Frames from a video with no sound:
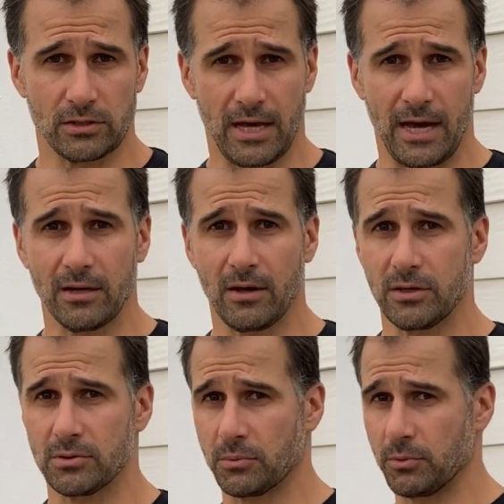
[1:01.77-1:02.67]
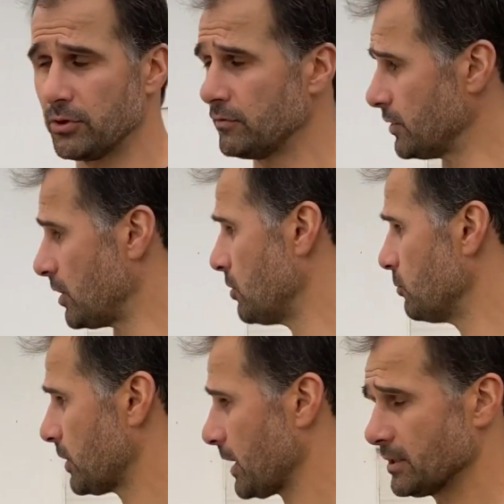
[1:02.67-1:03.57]
So the unloaded is what we're doing for the home
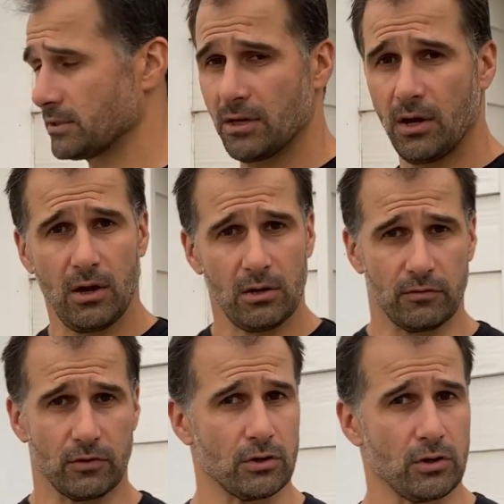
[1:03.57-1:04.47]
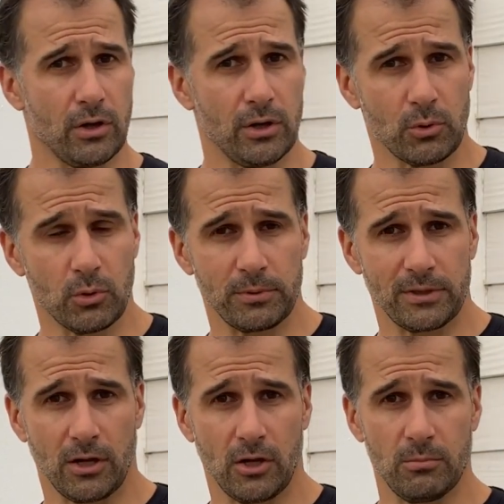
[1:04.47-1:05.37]
workouts. You've got no equipment
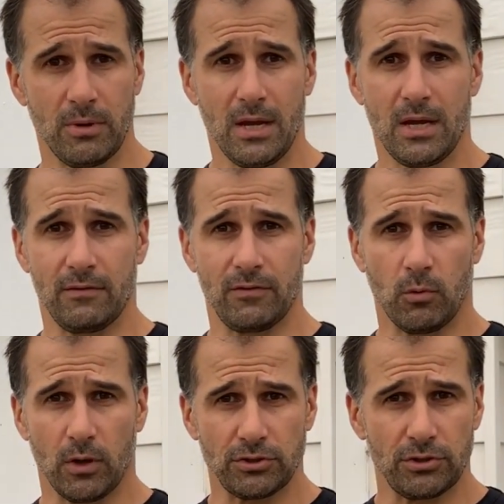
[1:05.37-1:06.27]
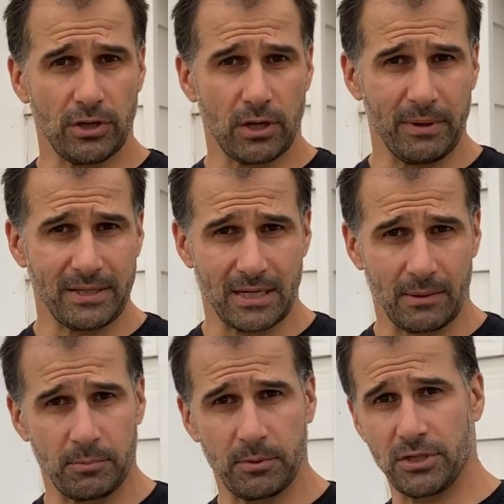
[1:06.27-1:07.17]
at home. If you want to, you can mix it
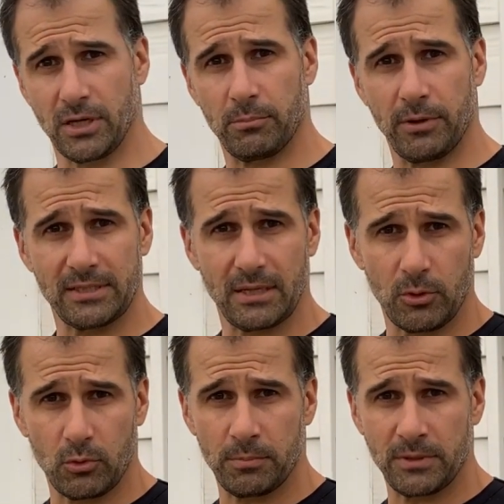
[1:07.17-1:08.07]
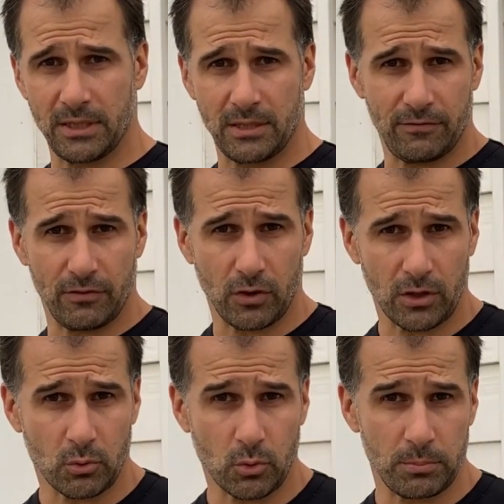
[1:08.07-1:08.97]
up a bit. You can bring some equipment in. If you've got
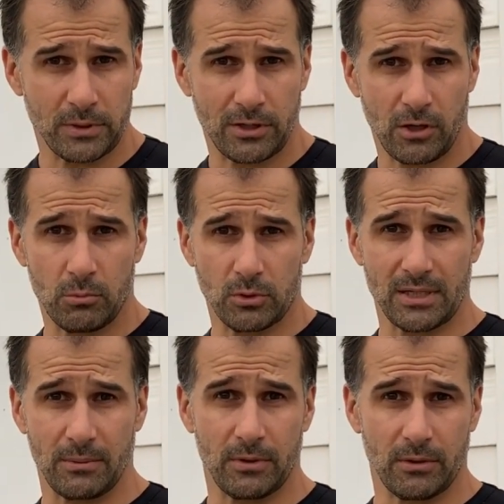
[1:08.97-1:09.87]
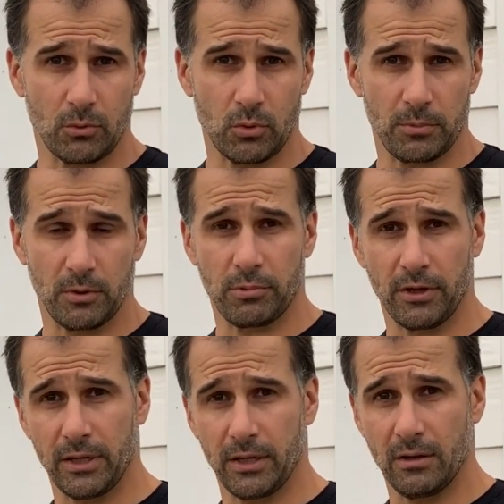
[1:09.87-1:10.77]
equipment at home or some equipment,
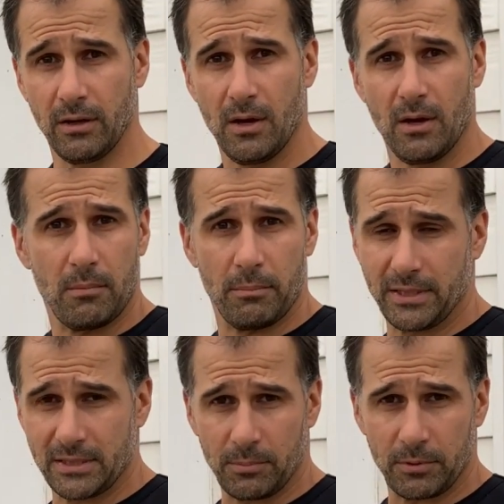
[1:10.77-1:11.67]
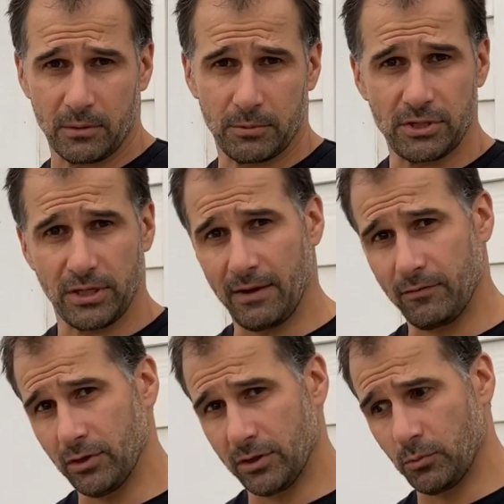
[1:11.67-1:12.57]
bring it in, mix it up a little bit. You can have
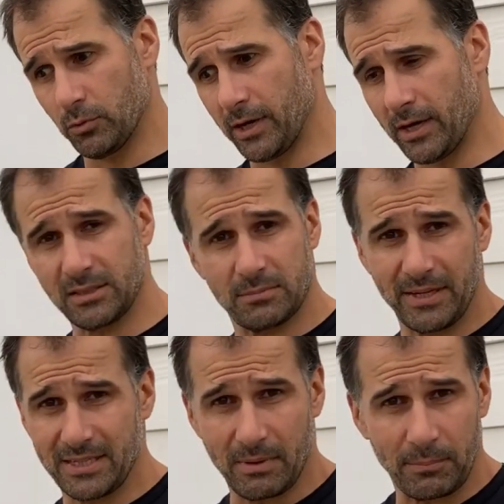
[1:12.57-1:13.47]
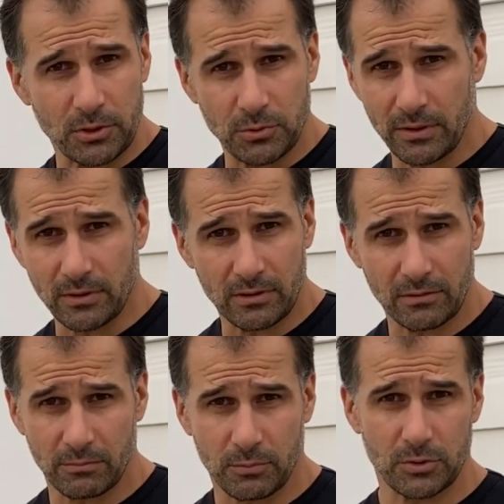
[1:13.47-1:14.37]
a look at the workouts, mix them up between
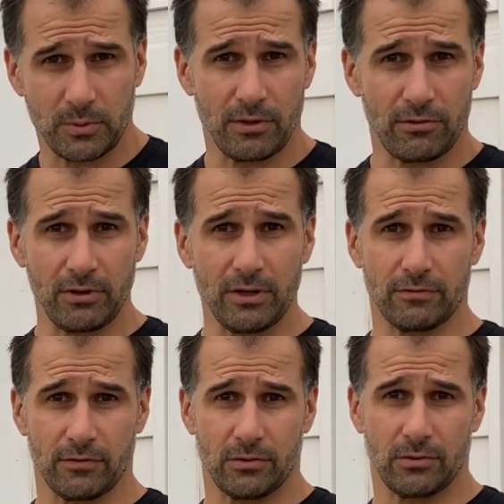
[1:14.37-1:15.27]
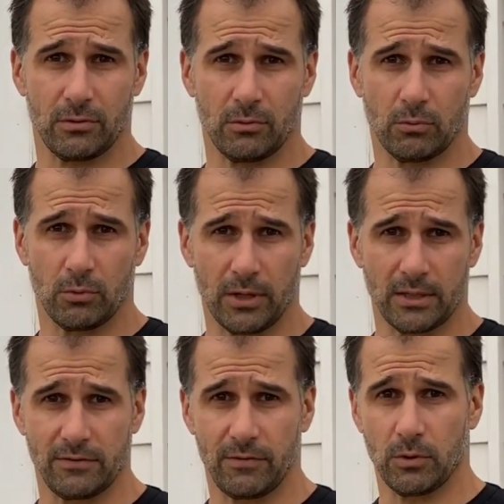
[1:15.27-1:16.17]
the three different
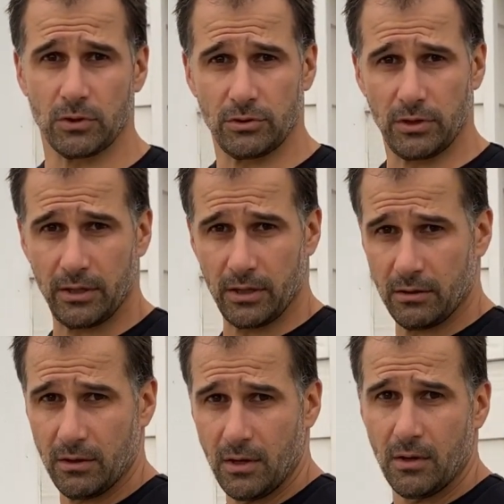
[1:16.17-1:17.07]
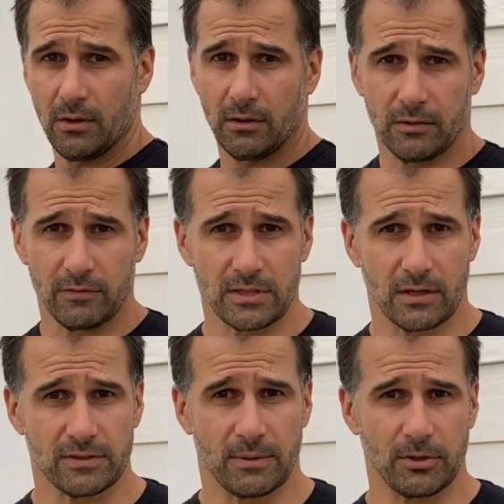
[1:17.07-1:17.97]
workouts if you want to, and then give
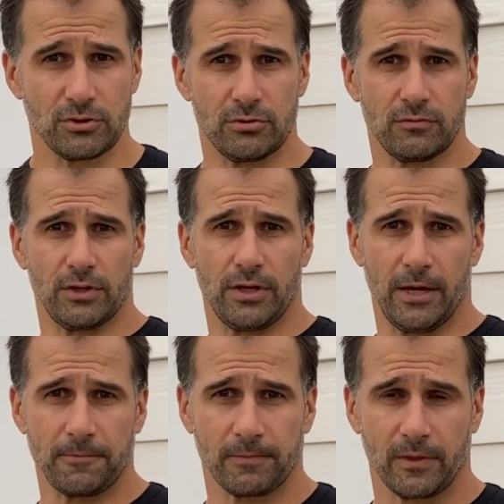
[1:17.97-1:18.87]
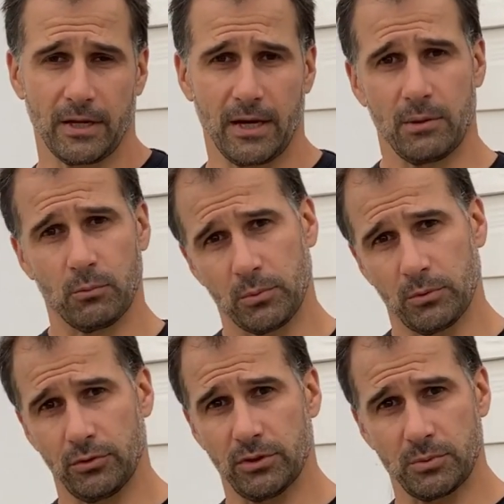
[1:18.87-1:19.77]
yourself something to do for the day. Okay, and what
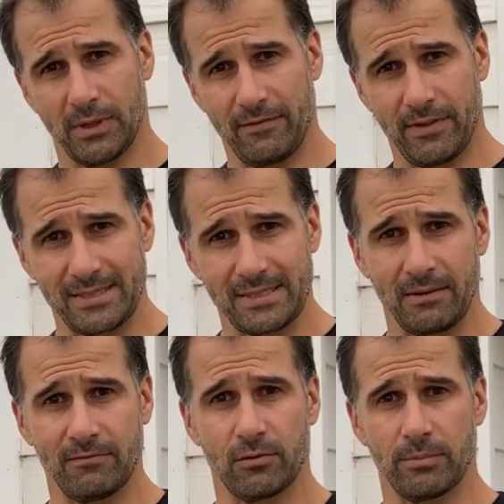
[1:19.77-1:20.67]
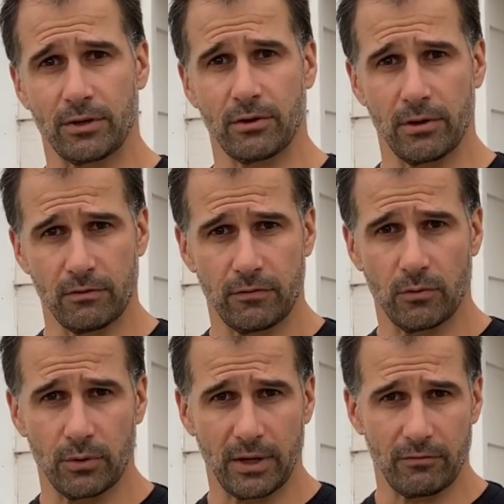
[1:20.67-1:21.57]
we'll do is we'll have that same format going
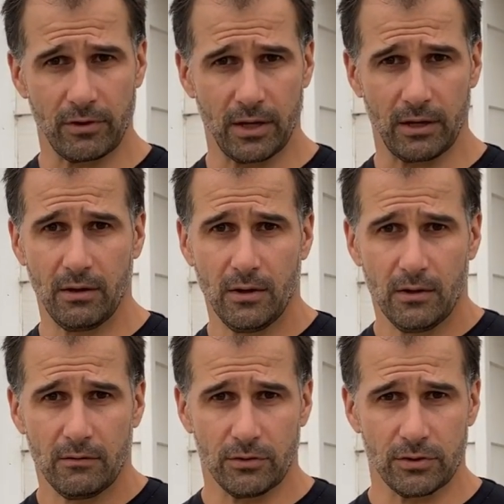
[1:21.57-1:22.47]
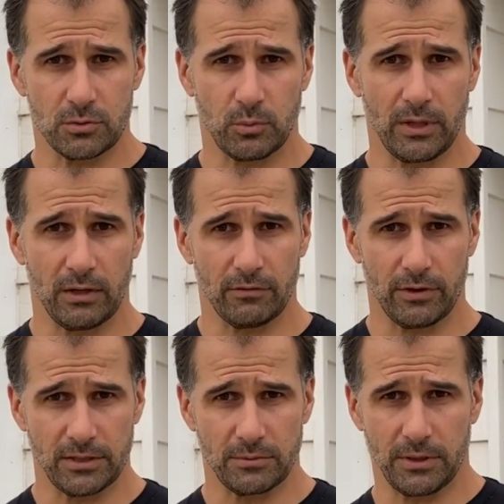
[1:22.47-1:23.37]
forward every day for this week and for
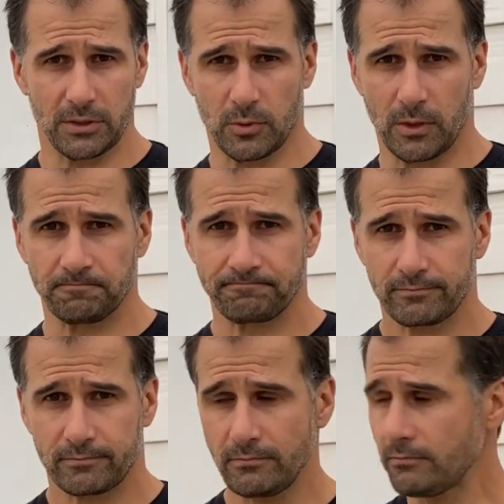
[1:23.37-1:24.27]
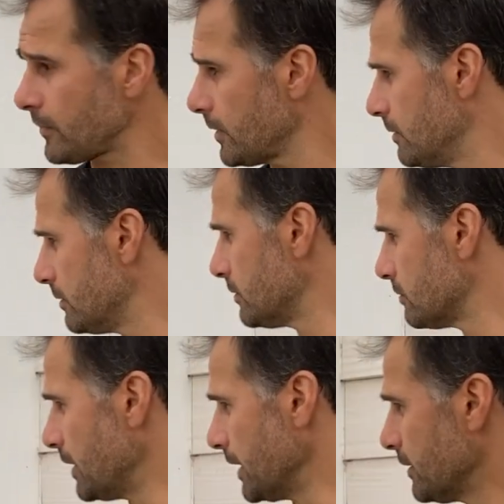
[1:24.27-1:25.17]
next week as well. All
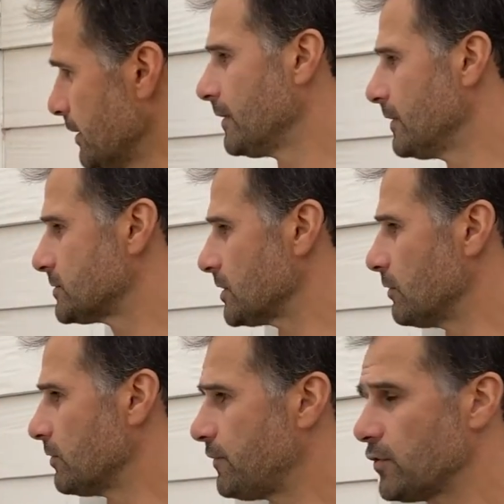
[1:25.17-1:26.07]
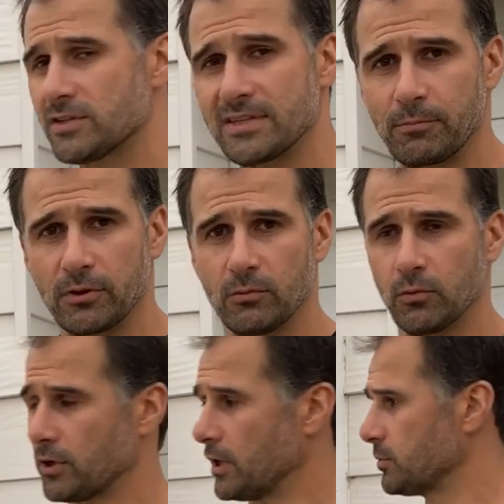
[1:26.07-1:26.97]
right. So first up on the
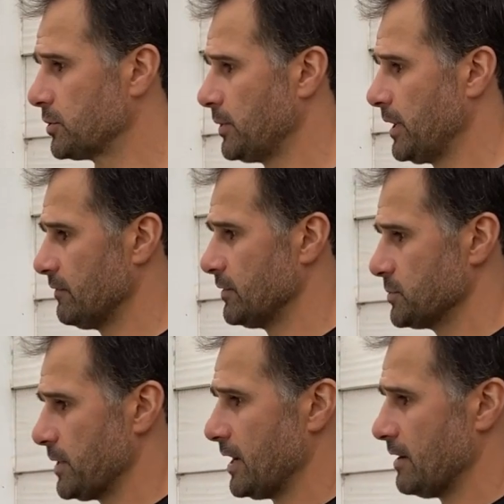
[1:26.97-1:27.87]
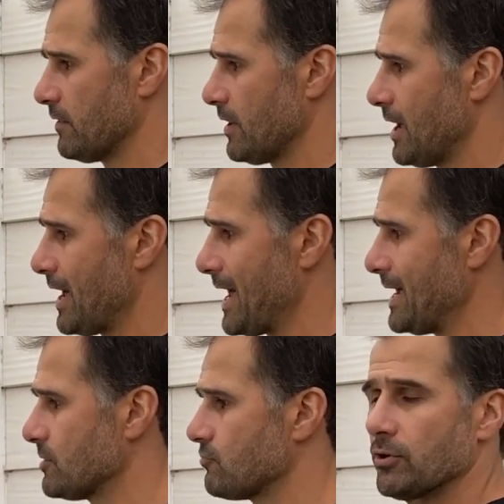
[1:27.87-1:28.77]
workout, what we have is we have
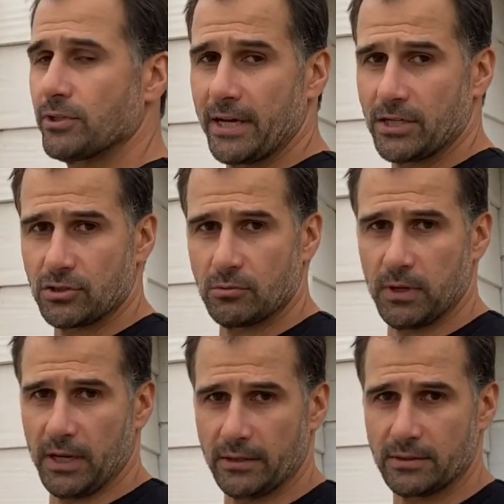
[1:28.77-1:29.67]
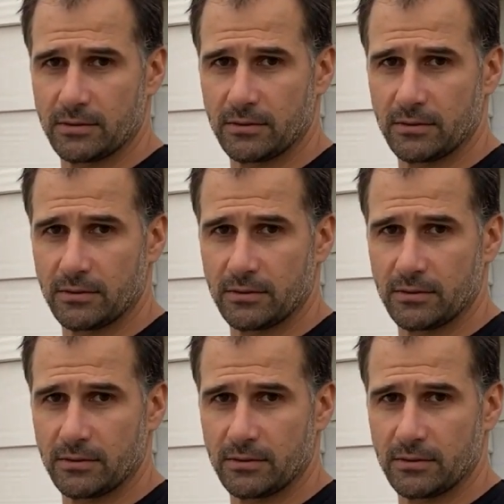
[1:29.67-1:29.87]
8 rotational planks.